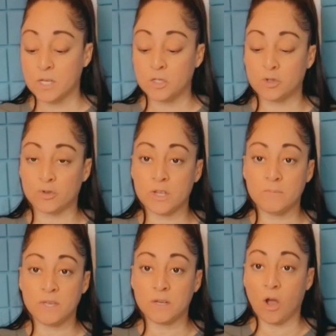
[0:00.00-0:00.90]

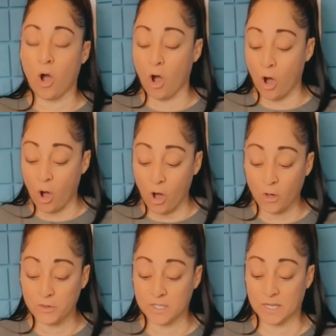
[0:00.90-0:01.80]
Dreaming
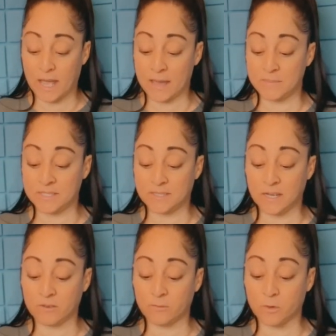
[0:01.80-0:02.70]
all the time
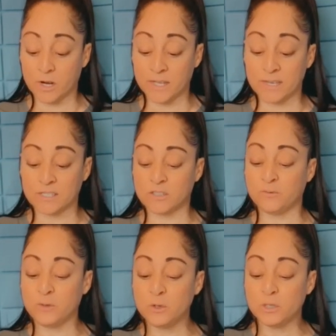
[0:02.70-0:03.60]
instead of working is
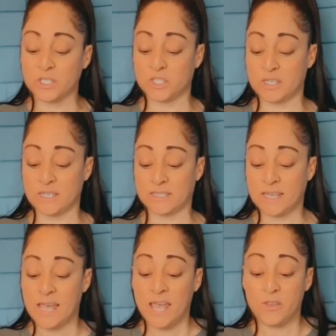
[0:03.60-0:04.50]
foolishness,
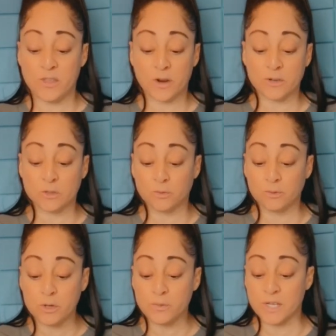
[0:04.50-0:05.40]
and there is
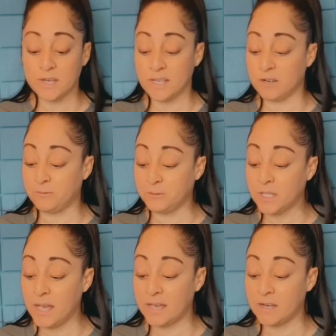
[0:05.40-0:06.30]
ruin in a
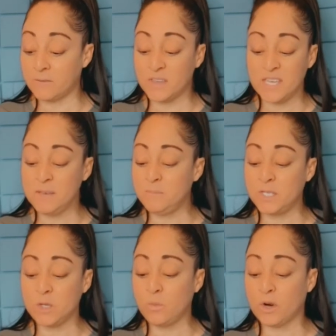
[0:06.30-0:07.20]
flood of
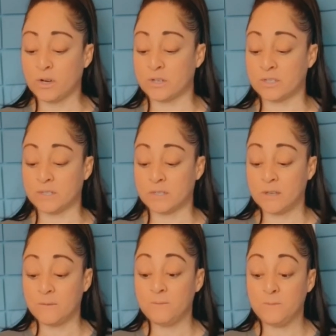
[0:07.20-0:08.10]
empty words.
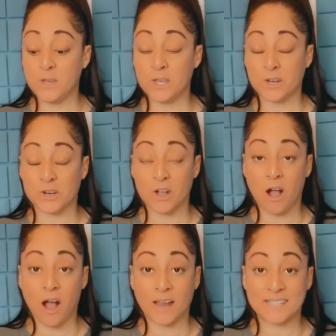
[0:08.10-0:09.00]
Fear
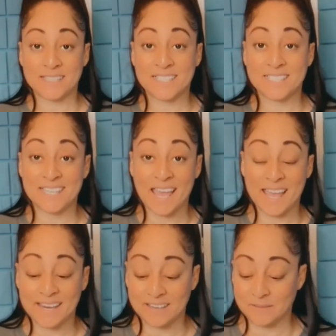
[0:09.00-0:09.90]
God
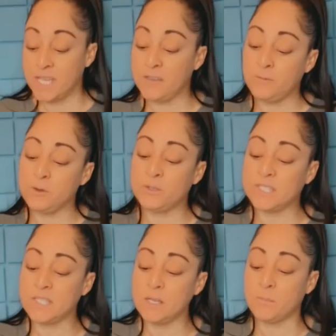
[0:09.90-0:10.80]
instead. If you
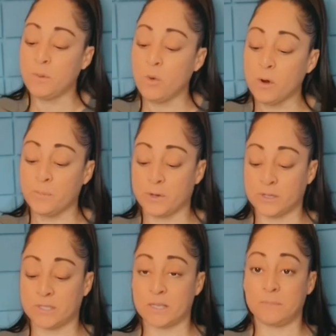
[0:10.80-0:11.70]
see a poor
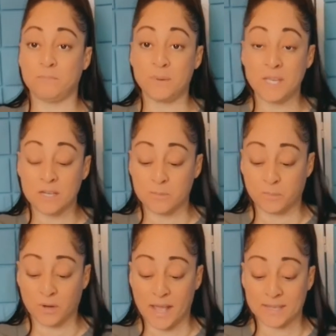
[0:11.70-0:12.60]
person being
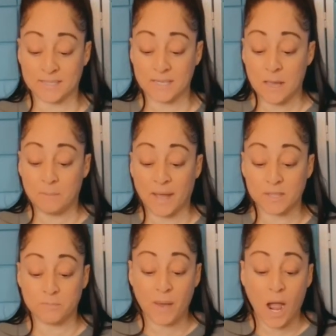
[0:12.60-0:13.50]
oppressed by
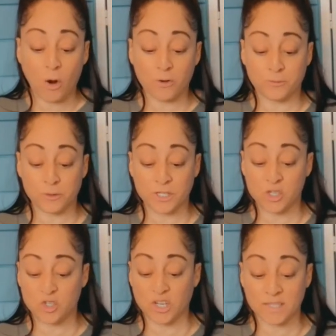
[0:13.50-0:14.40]
the powerful
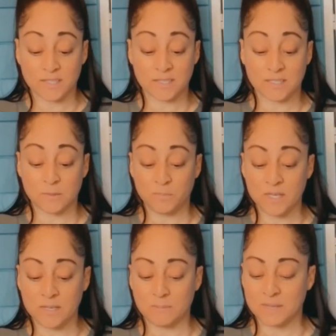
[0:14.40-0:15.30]
and justice
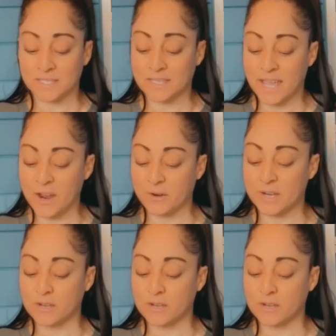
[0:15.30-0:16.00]
being miscarried